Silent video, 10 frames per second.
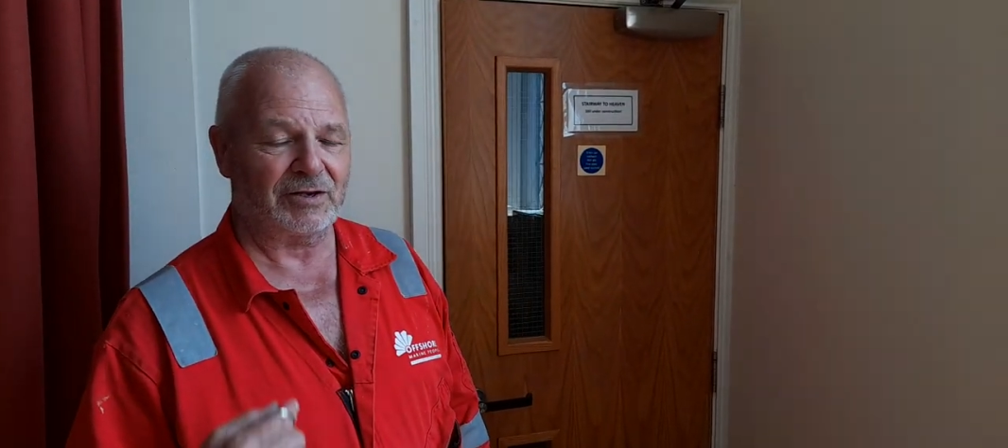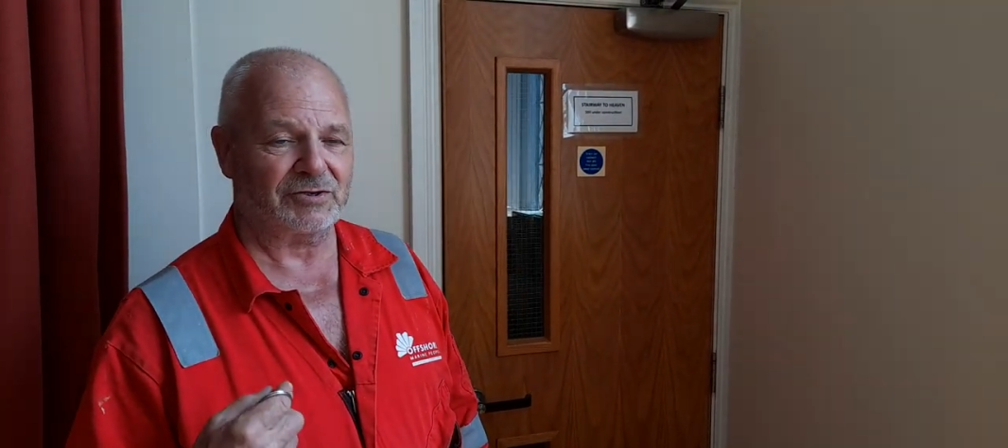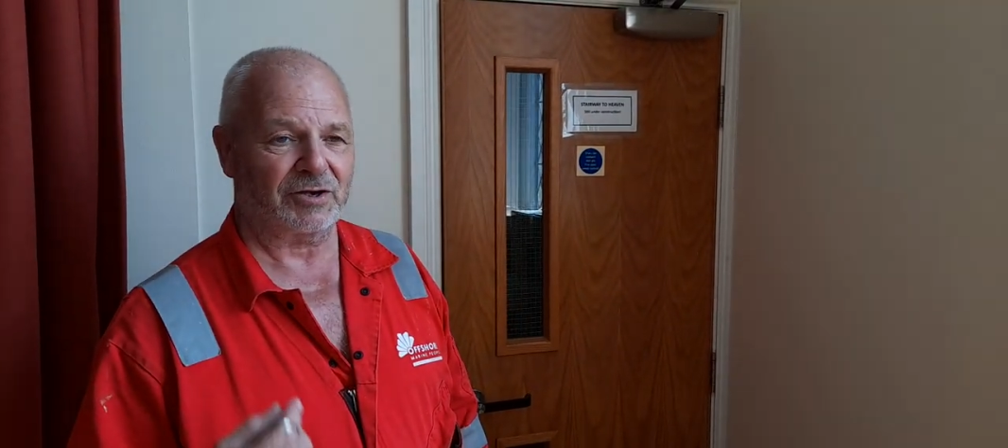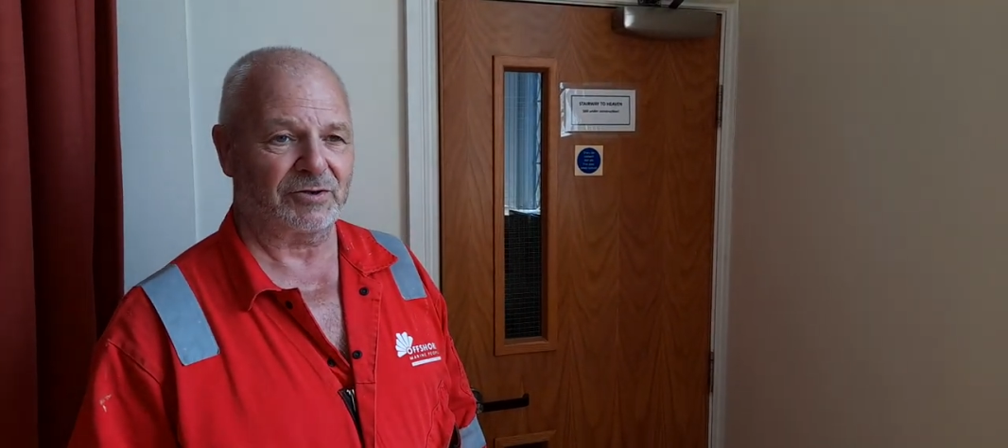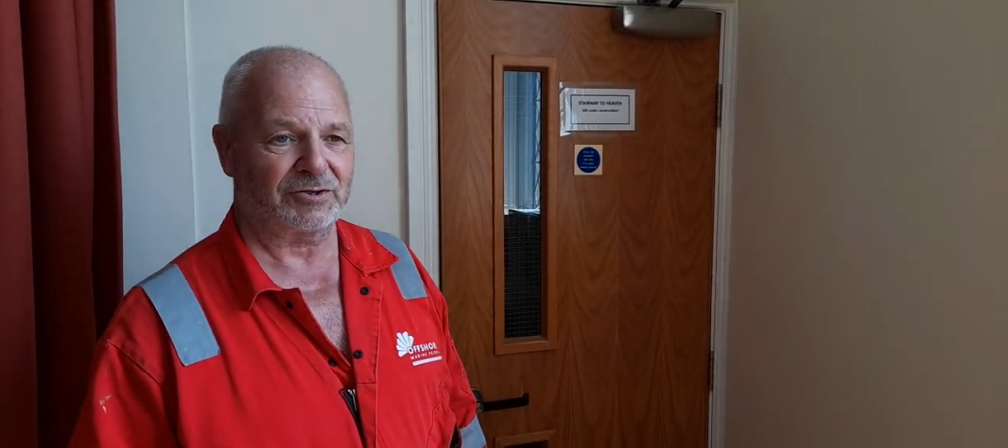it's
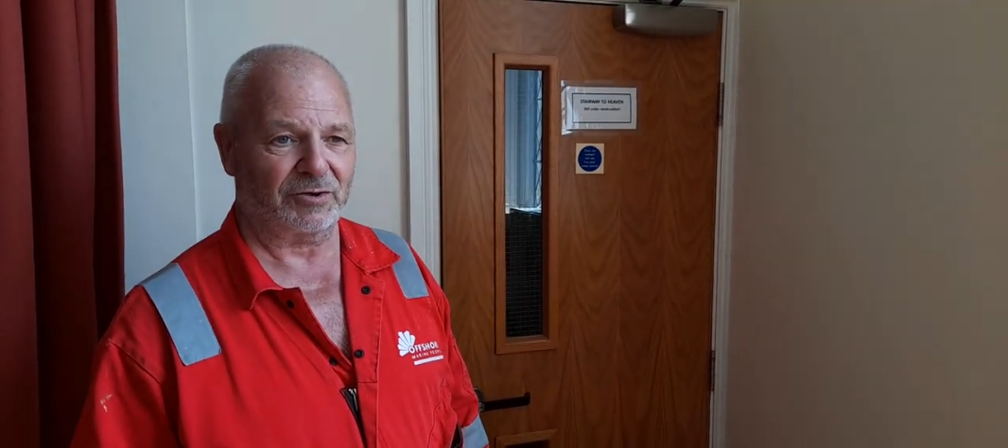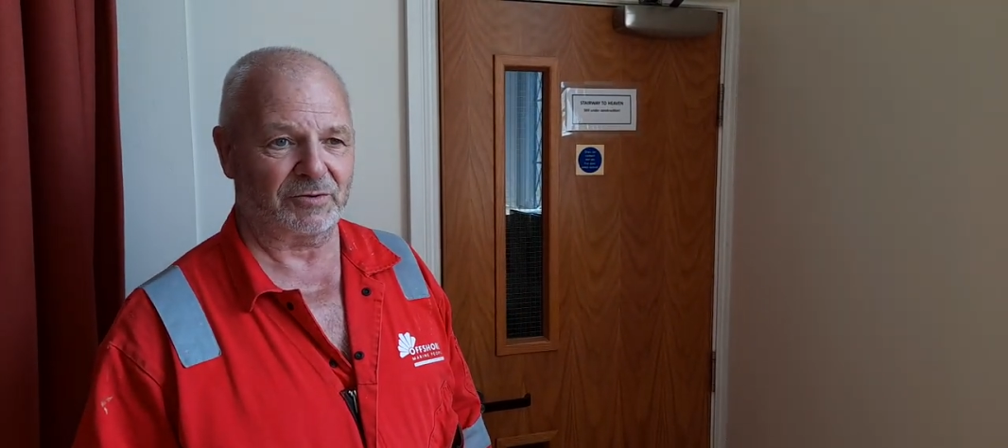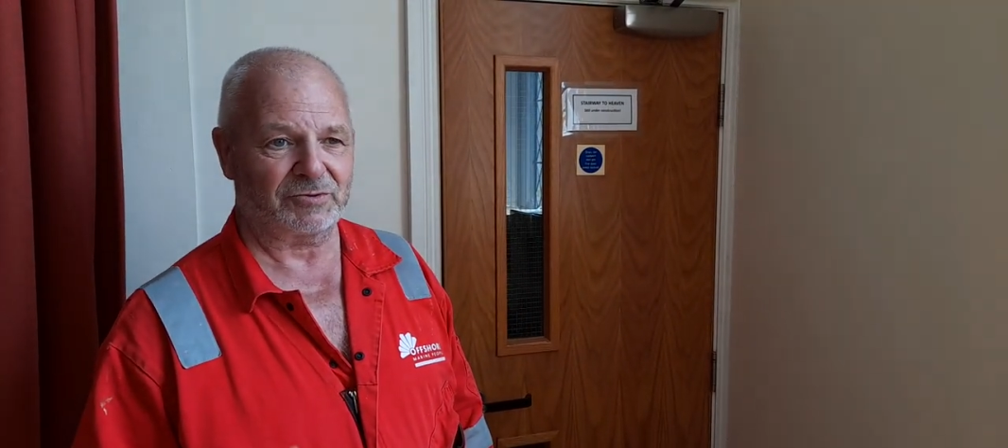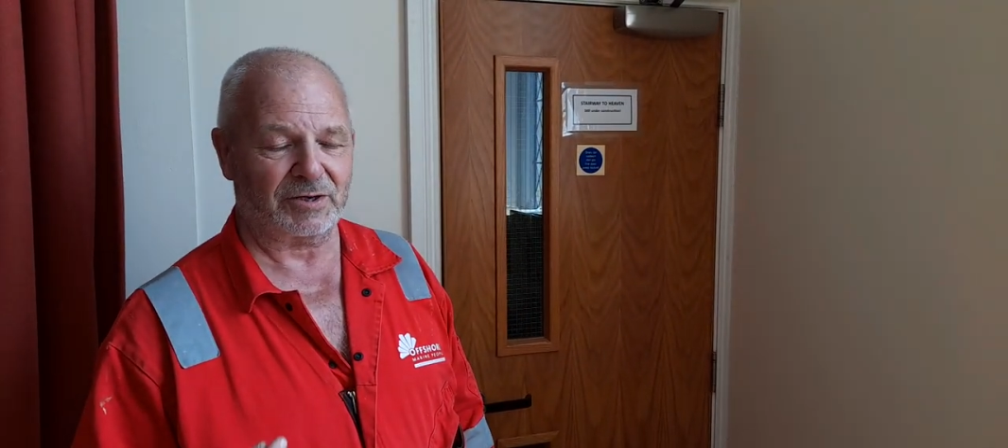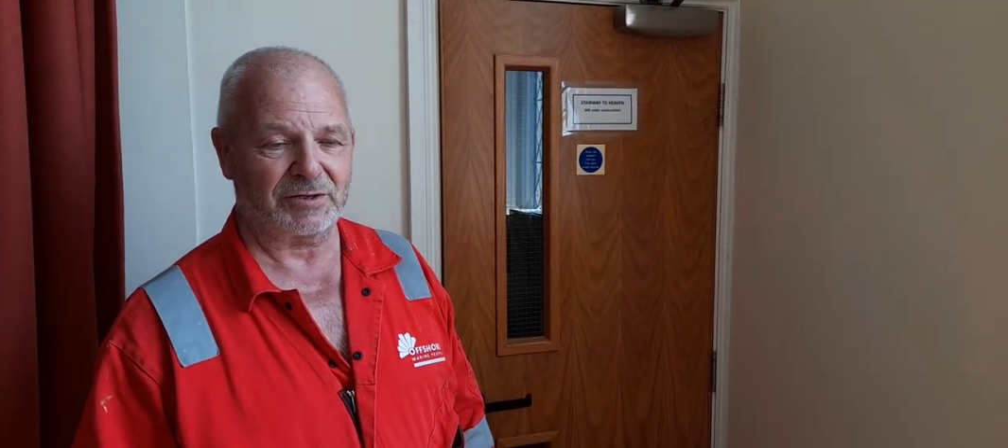going to show
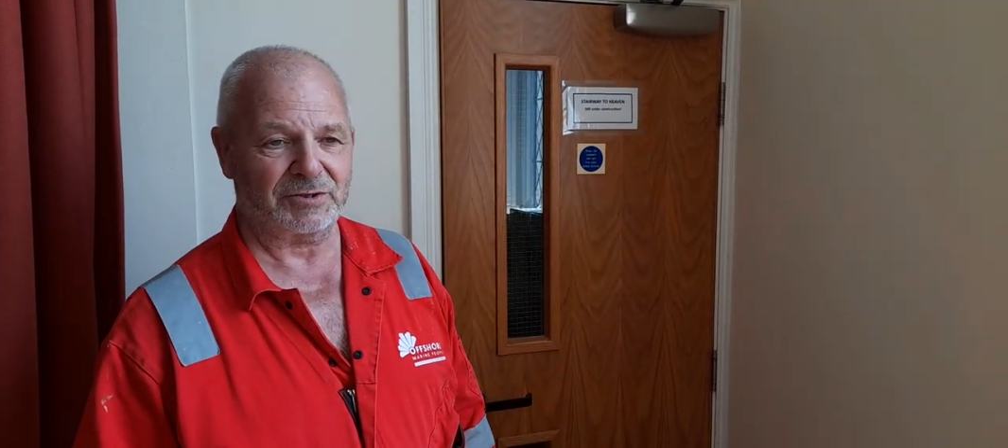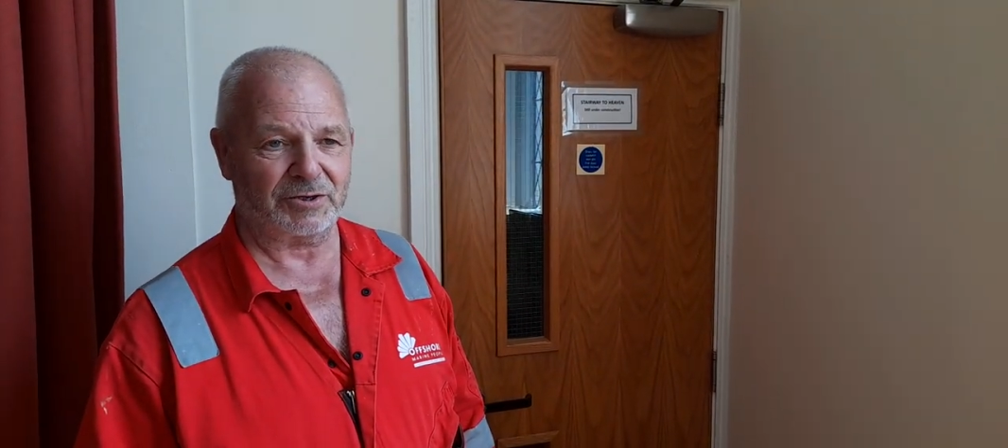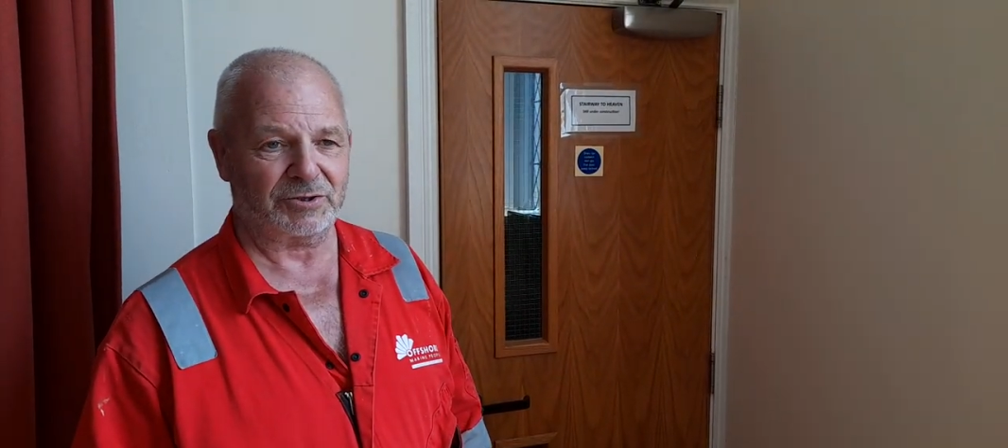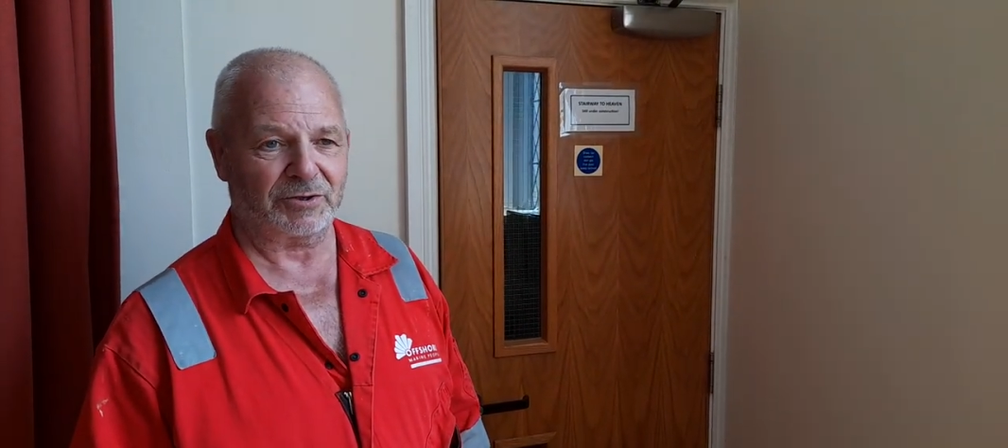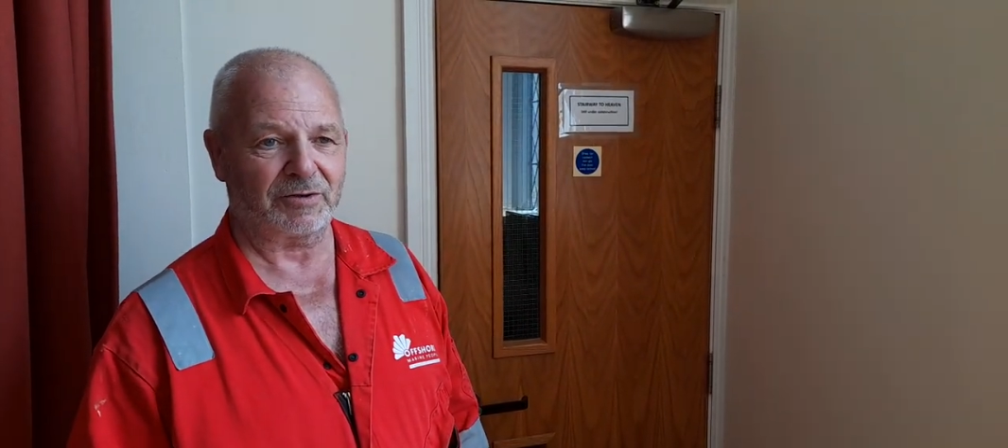the
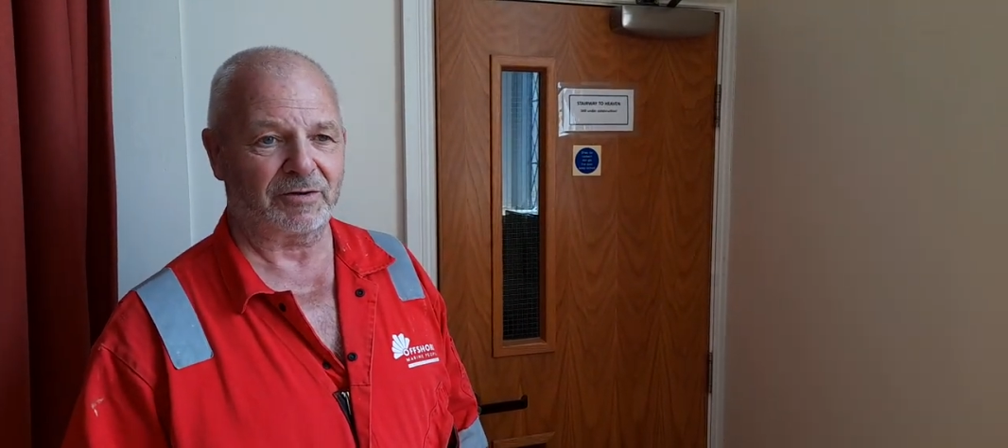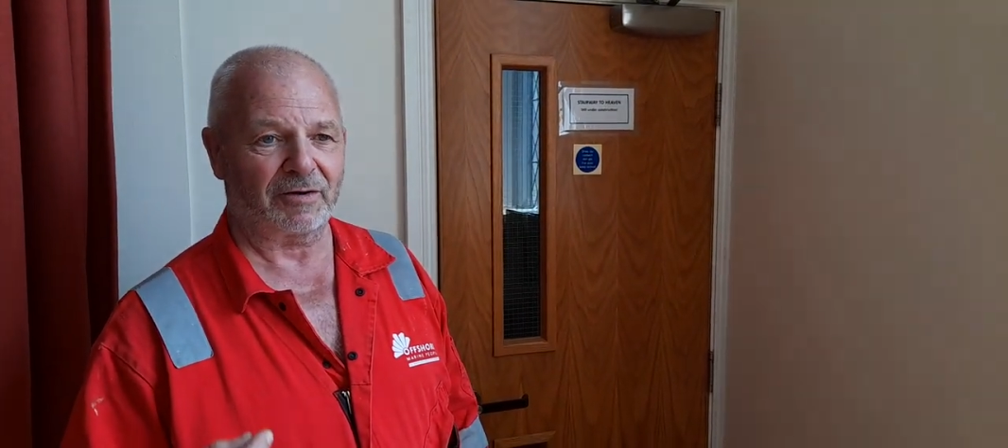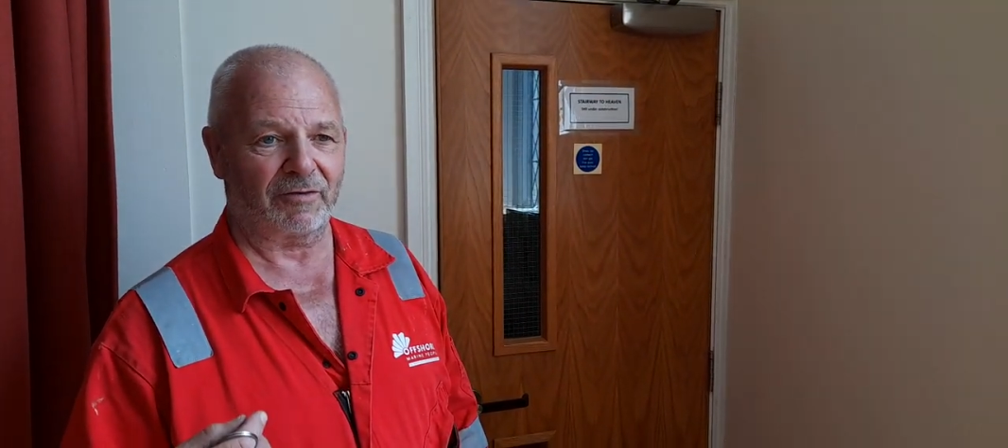transition